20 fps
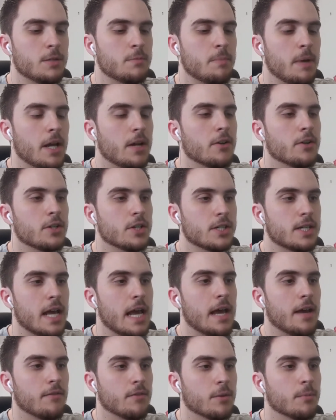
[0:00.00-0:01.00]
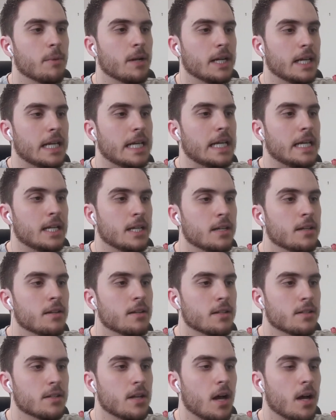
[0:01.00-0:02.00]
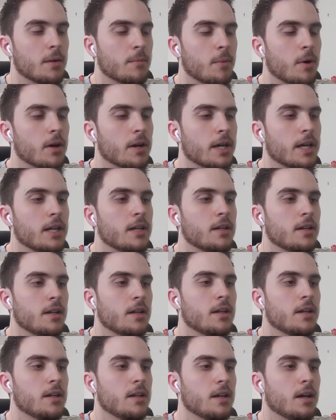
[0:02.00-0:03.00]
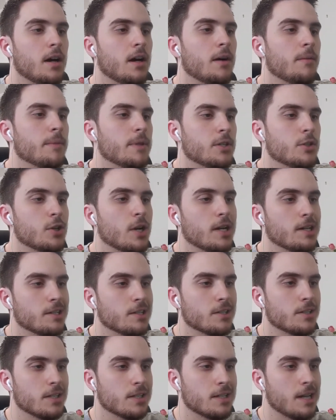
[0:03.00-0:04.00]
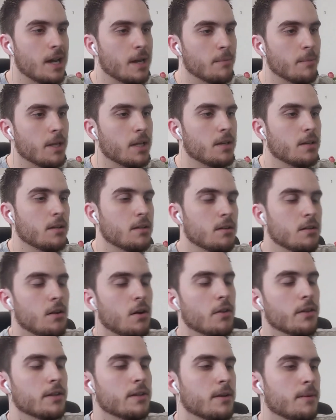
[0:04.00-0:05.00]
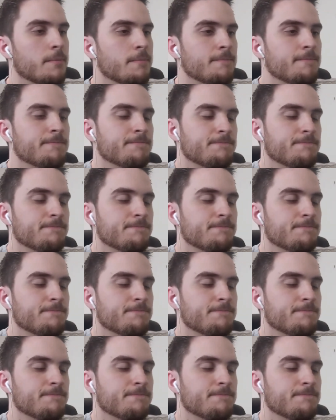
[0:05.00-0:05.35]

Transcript: better just to have your money in the stock market than trying just to time it all the time.